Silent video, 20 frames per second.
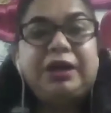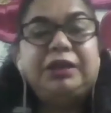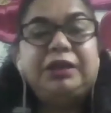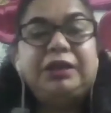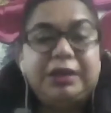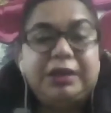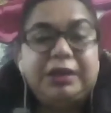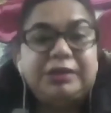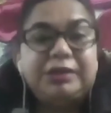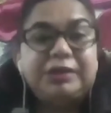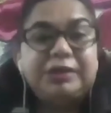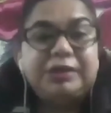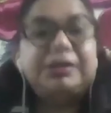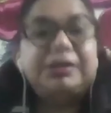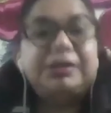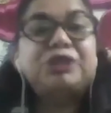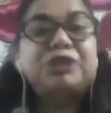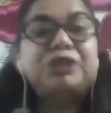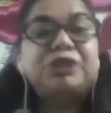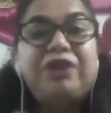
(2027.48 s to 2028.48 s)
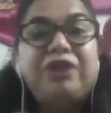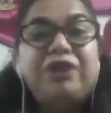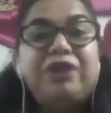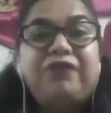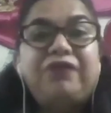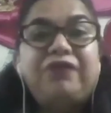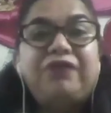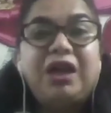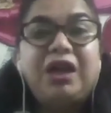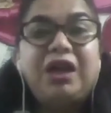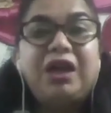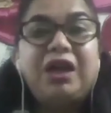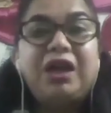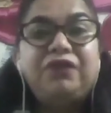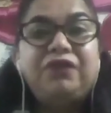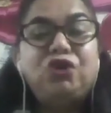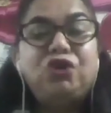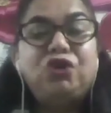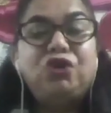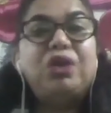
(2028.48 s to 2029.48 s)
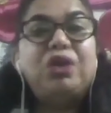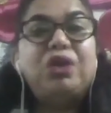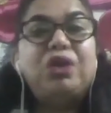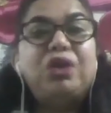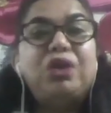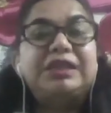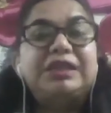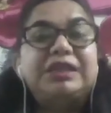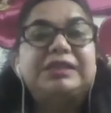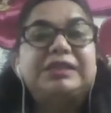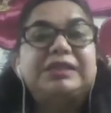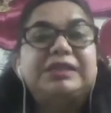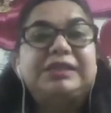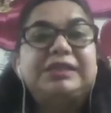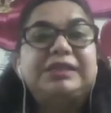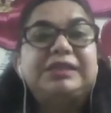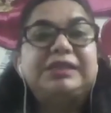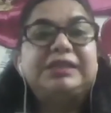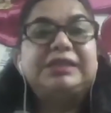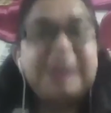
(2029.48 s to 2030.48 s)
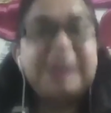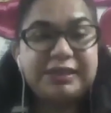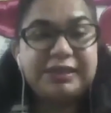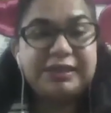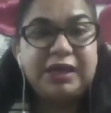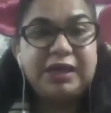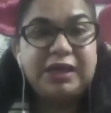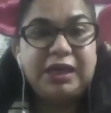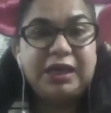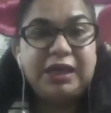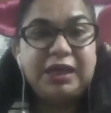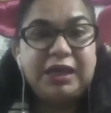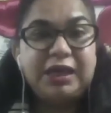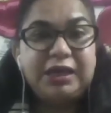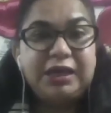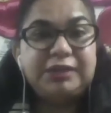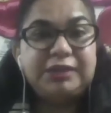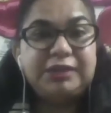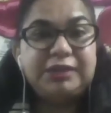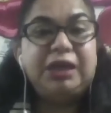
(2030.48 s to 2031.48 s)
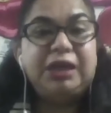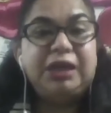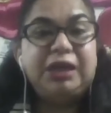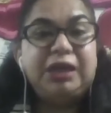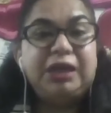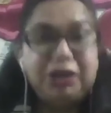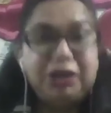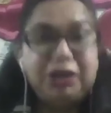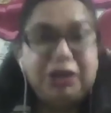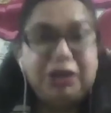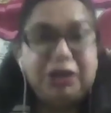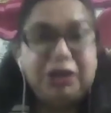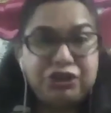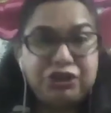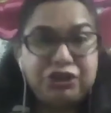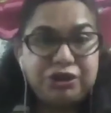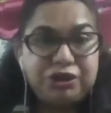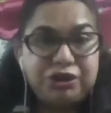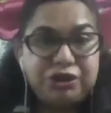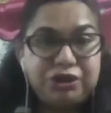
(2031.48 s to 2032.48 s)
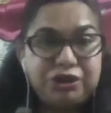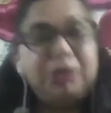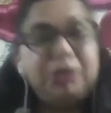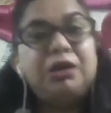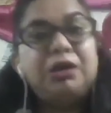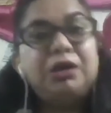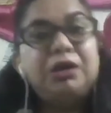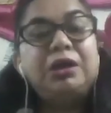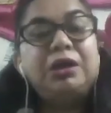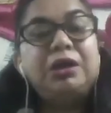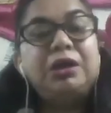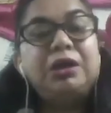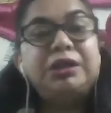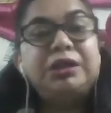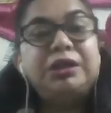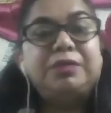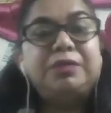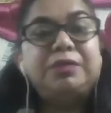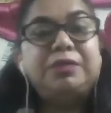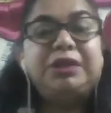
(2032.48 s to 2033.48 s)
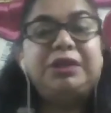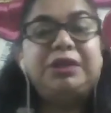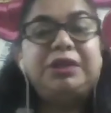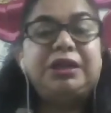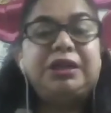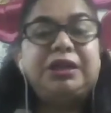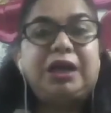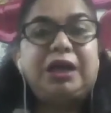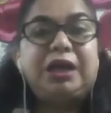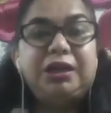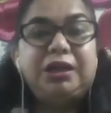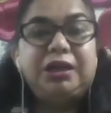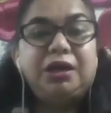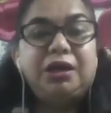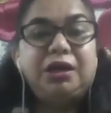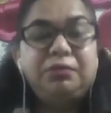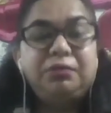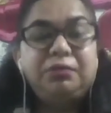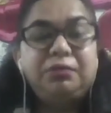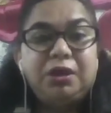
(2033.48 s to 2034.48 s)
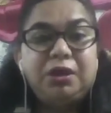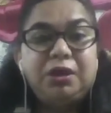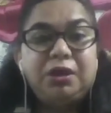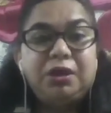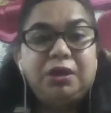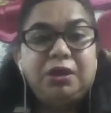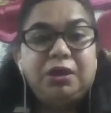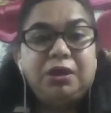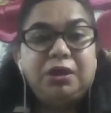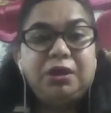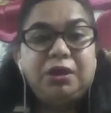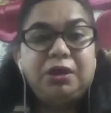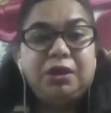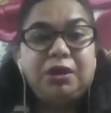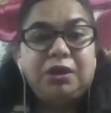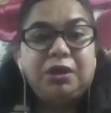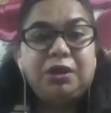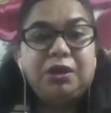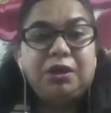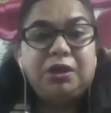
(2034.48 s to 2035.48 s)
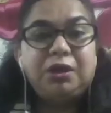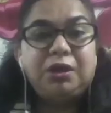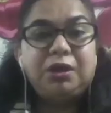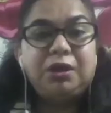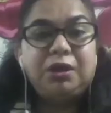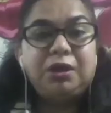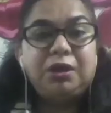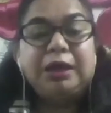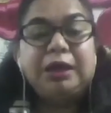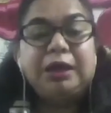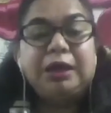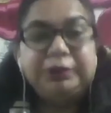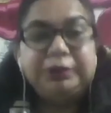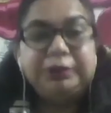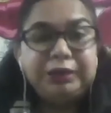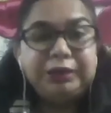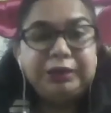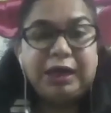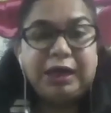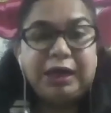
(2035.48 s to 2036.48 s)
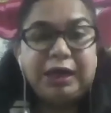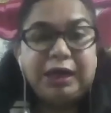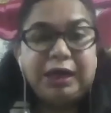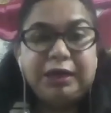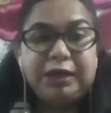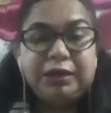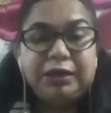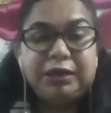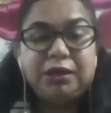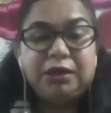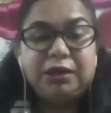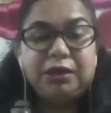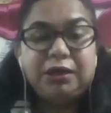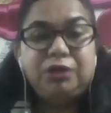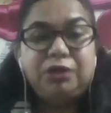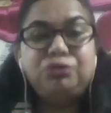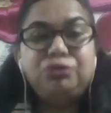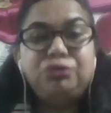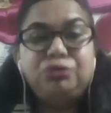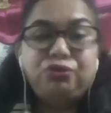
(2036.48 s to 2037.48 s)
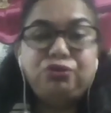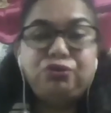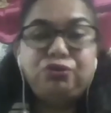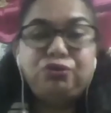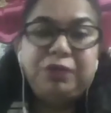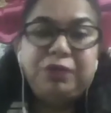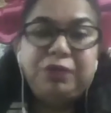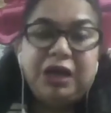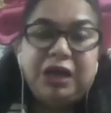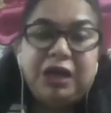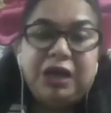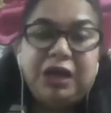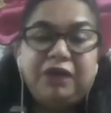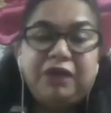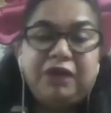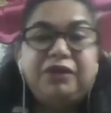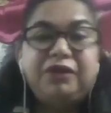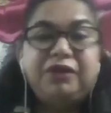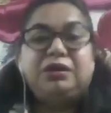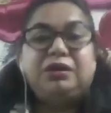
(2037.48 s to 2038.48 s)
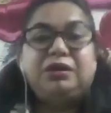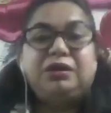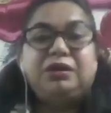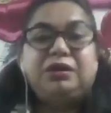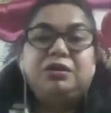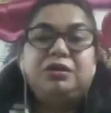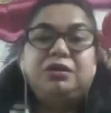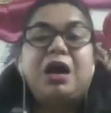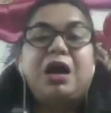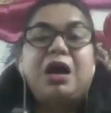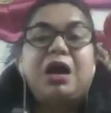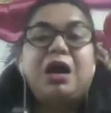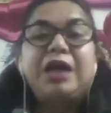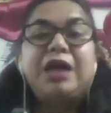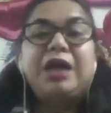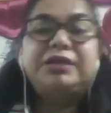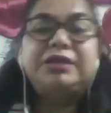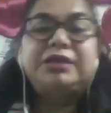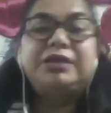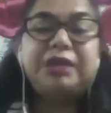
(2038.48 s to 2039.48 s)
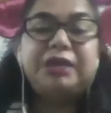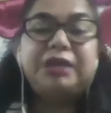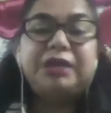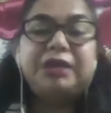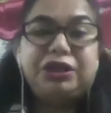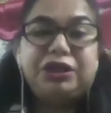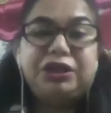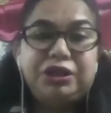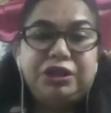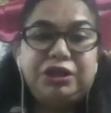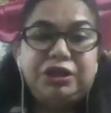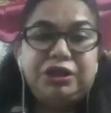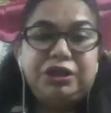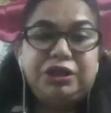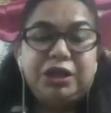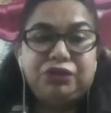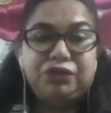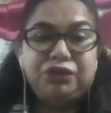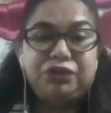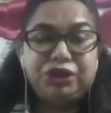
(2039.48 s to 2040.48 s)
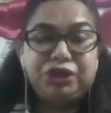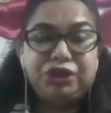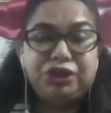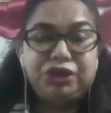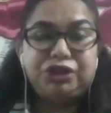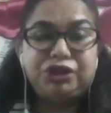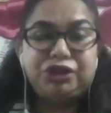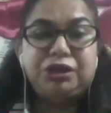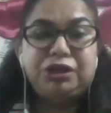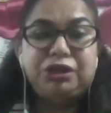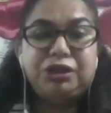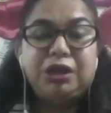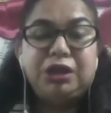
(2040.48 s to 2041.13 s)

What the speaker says: that is 6.5, no less than 6 is the English eligibility criteria. And other than that, you should be having a higher secondary education,